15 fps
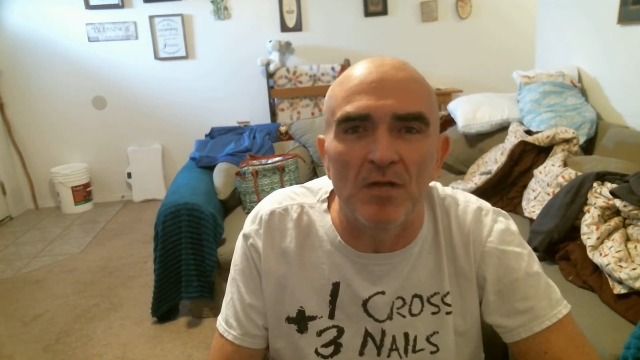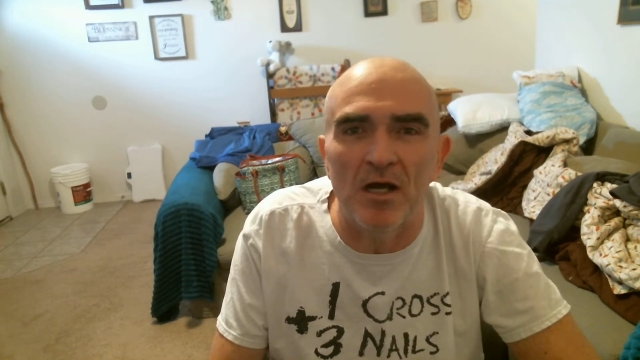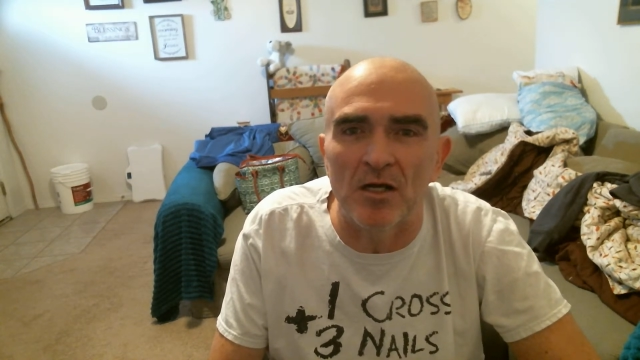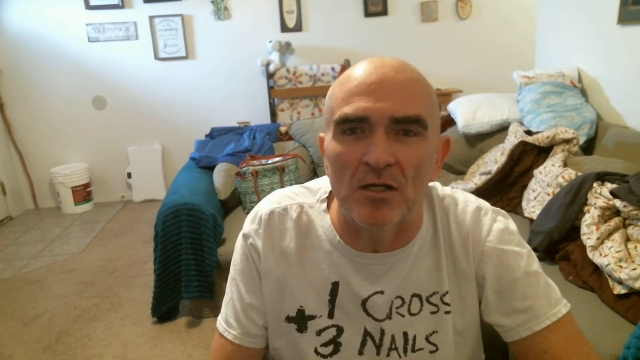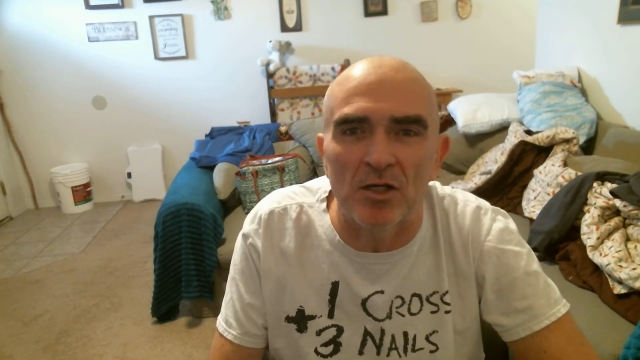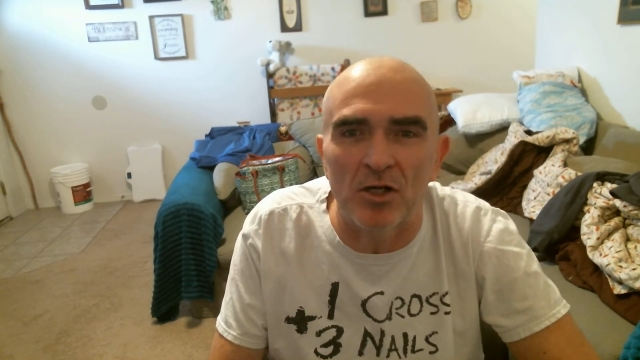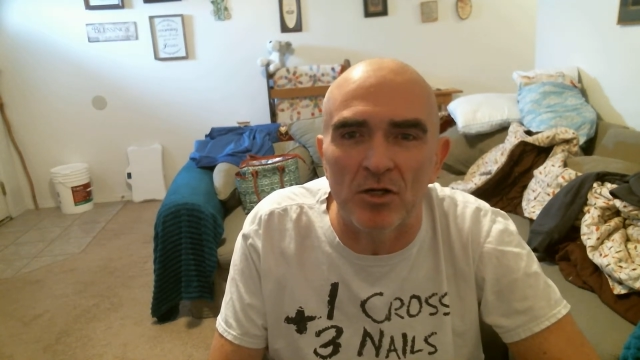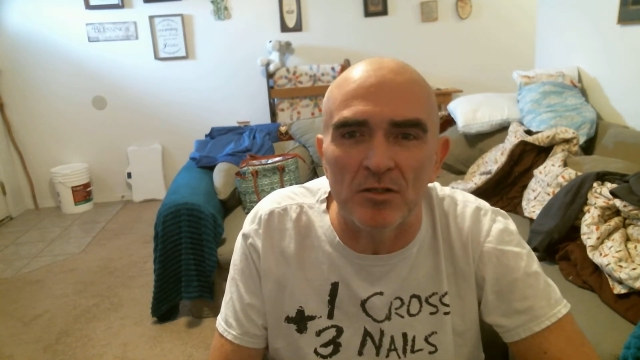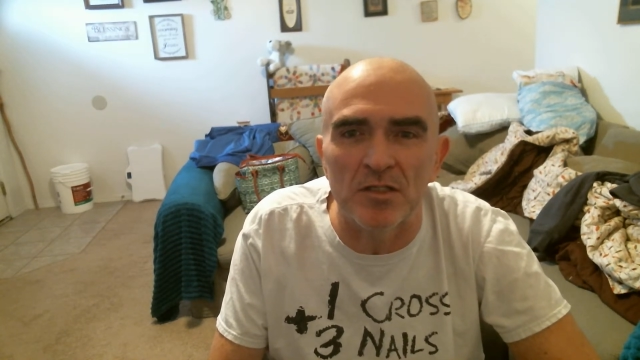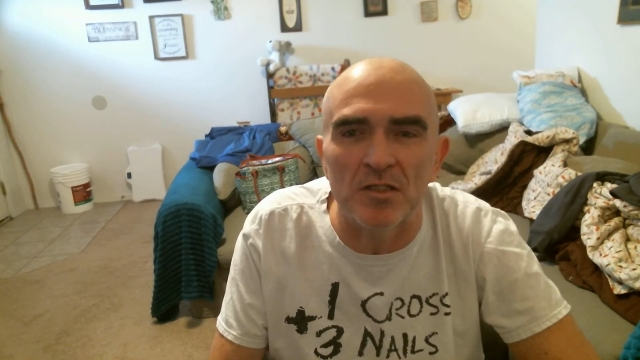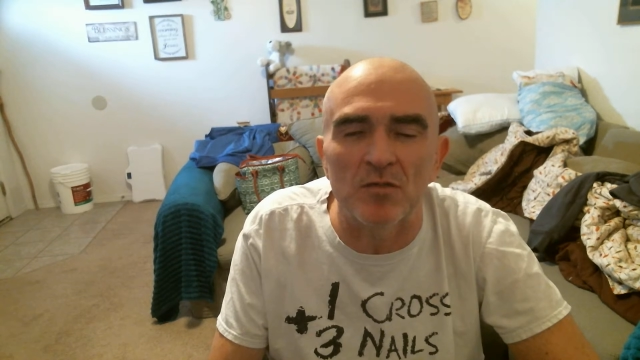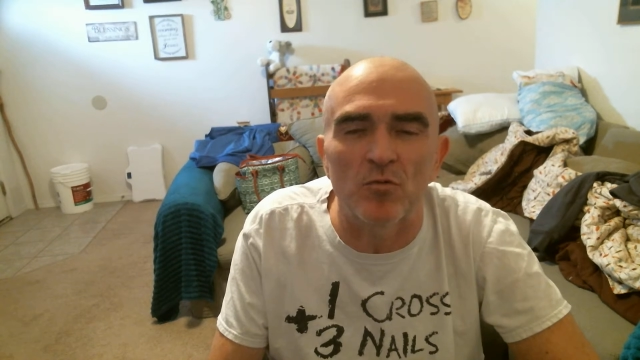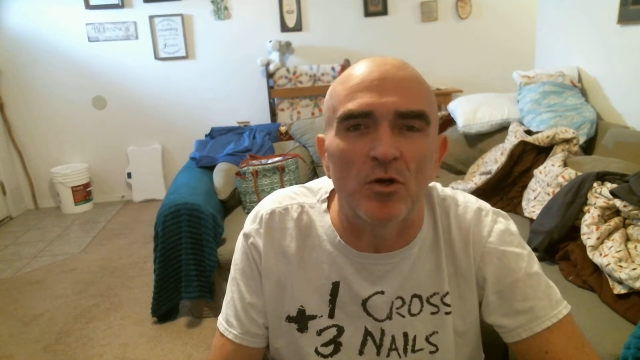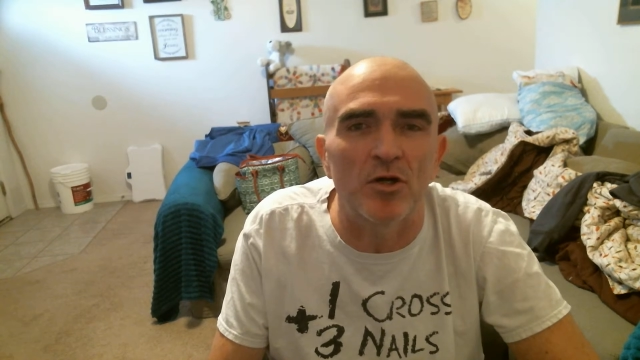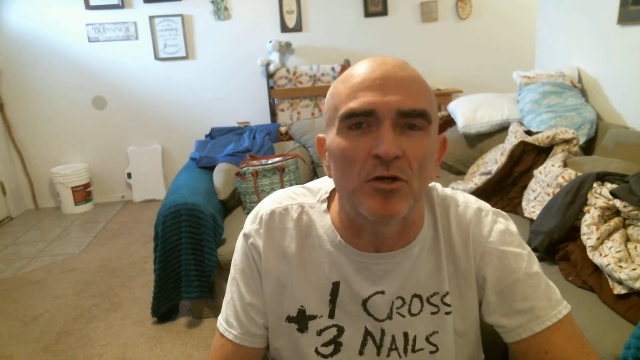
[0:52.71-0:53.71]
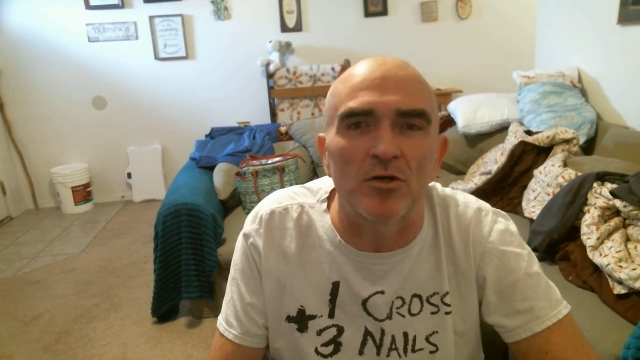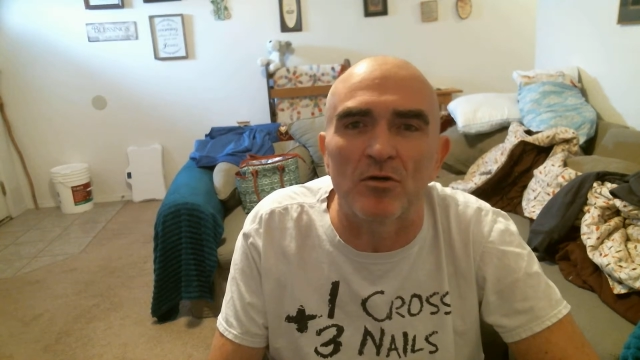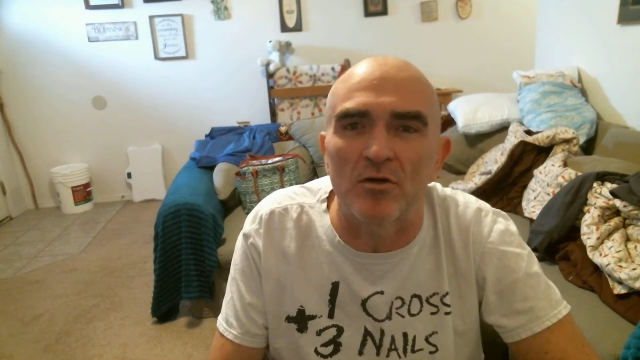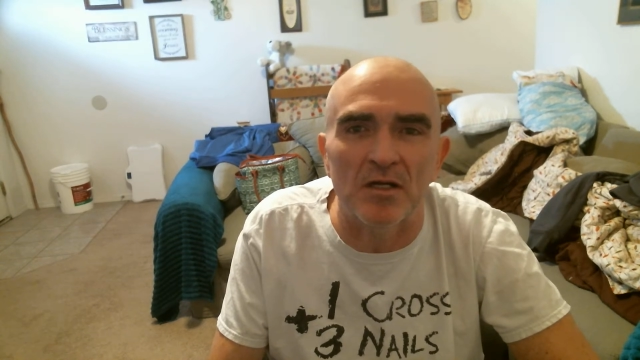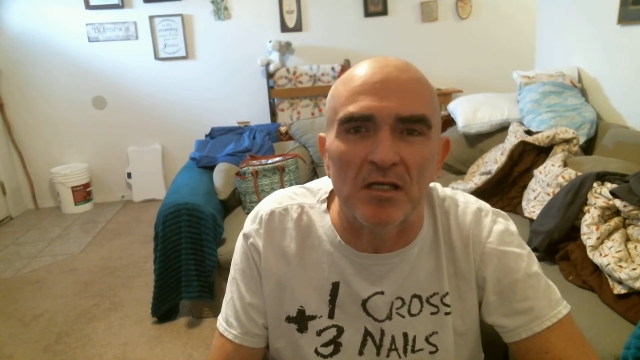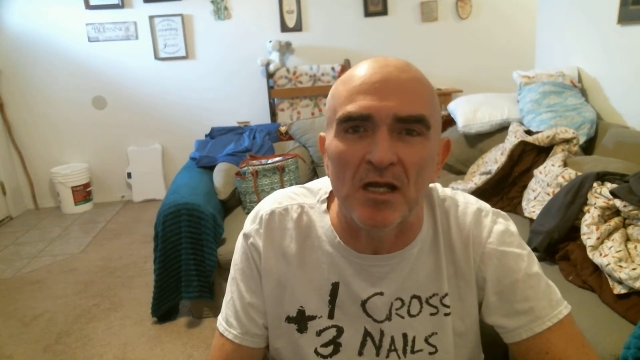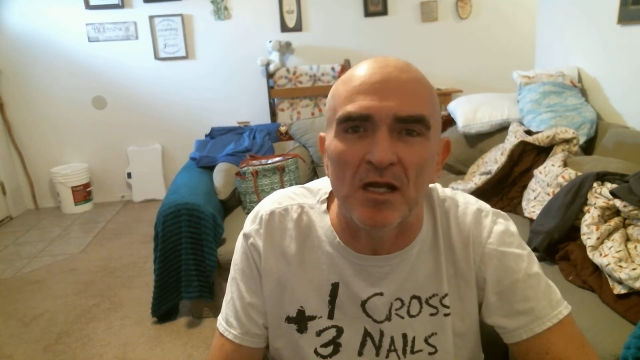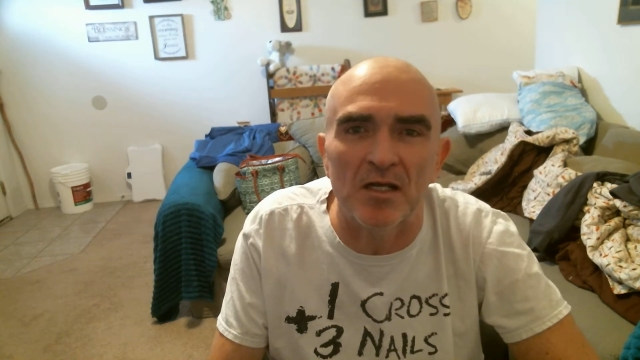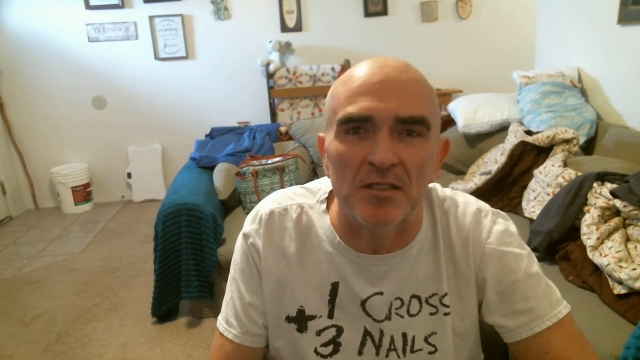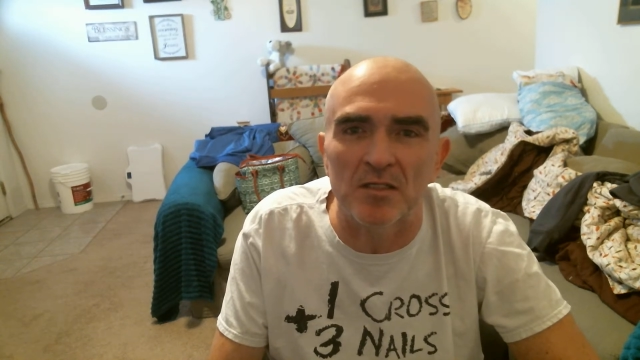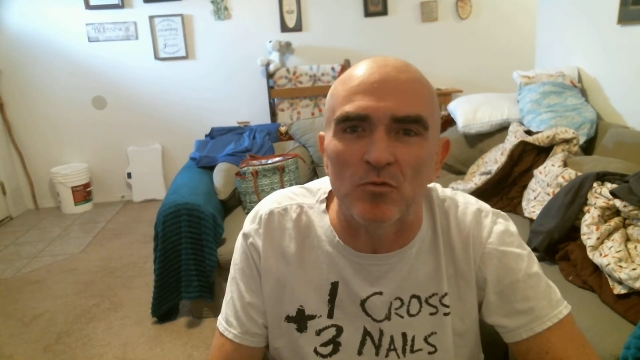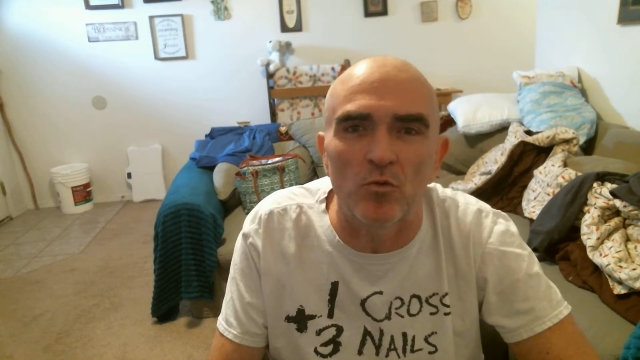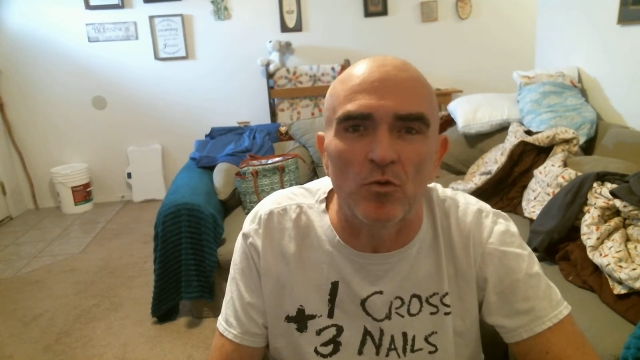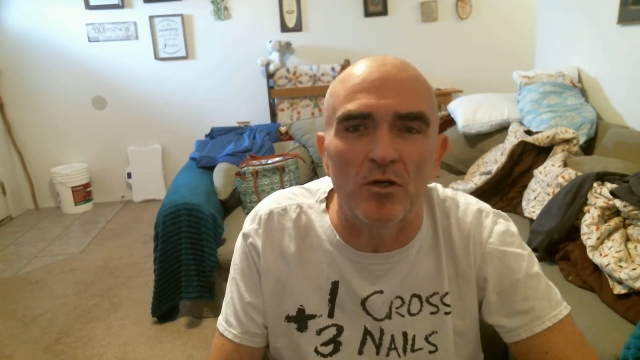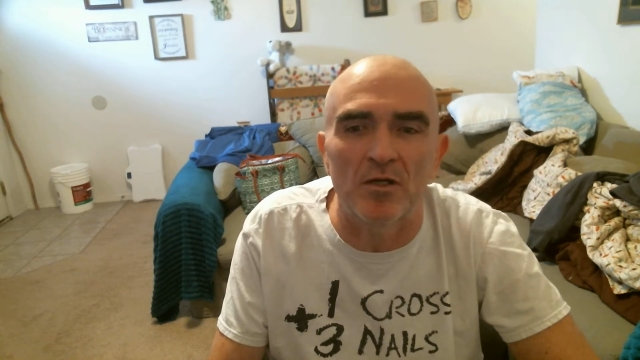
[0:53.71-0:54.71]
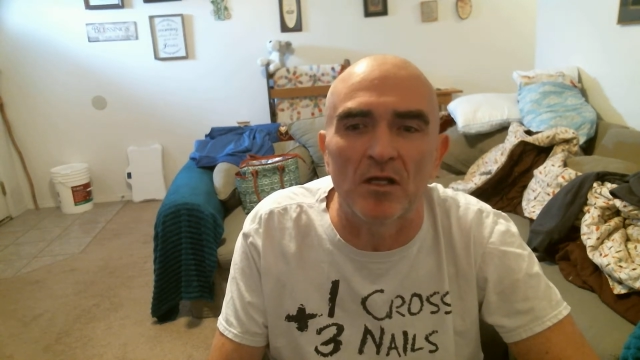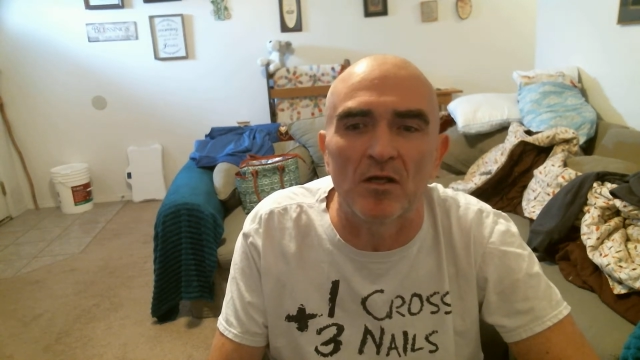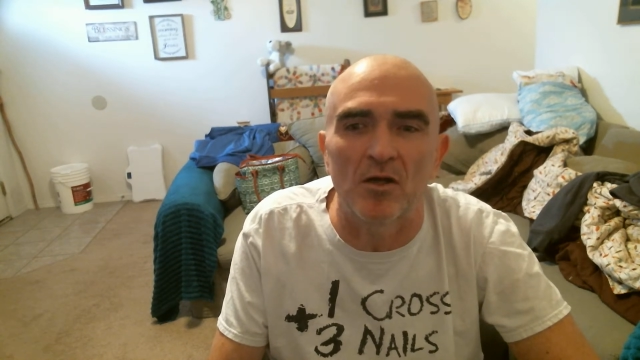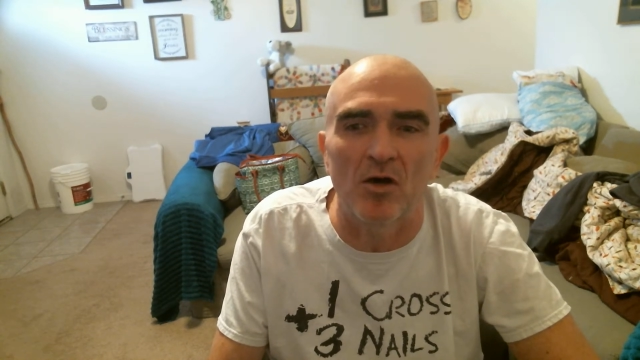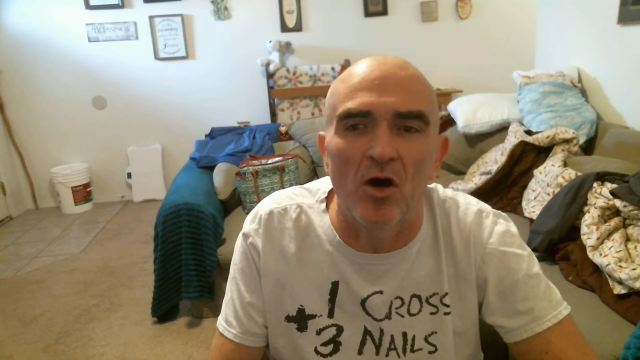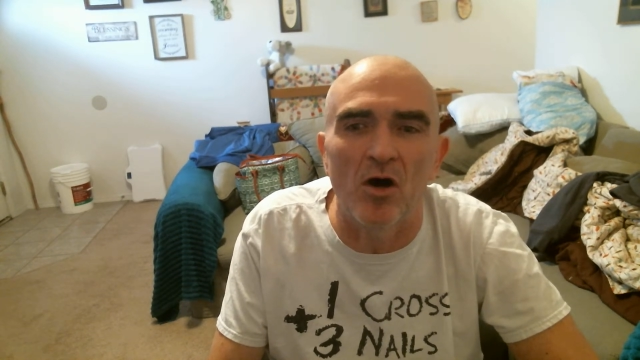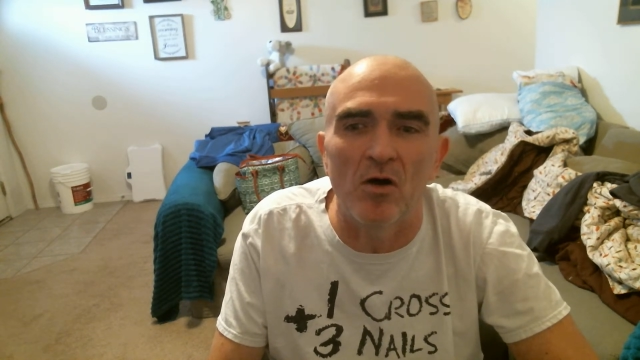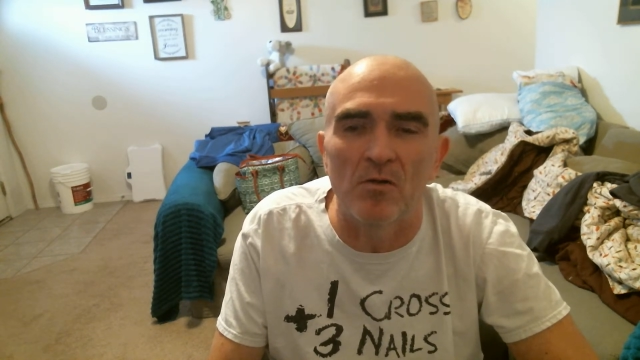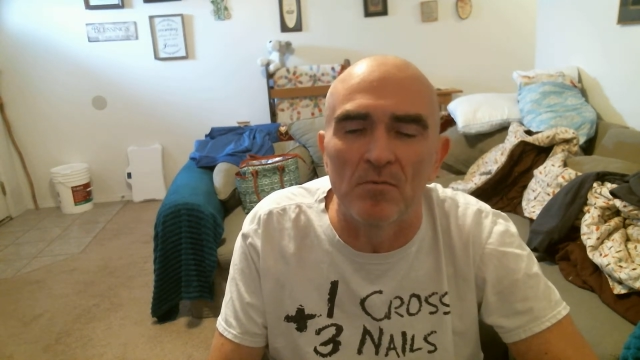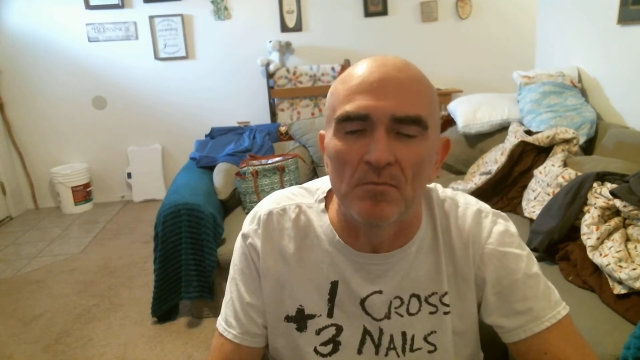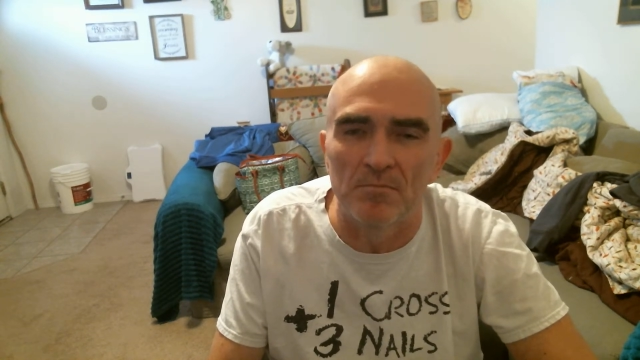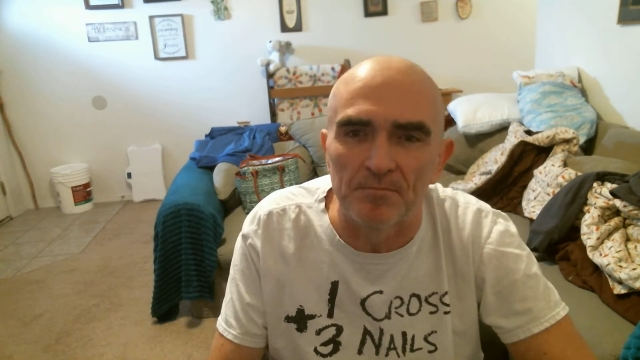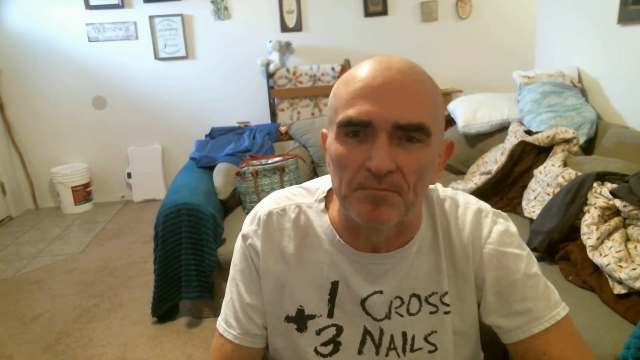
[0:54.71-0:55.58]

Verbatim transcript: a curse word or a cuss word at all.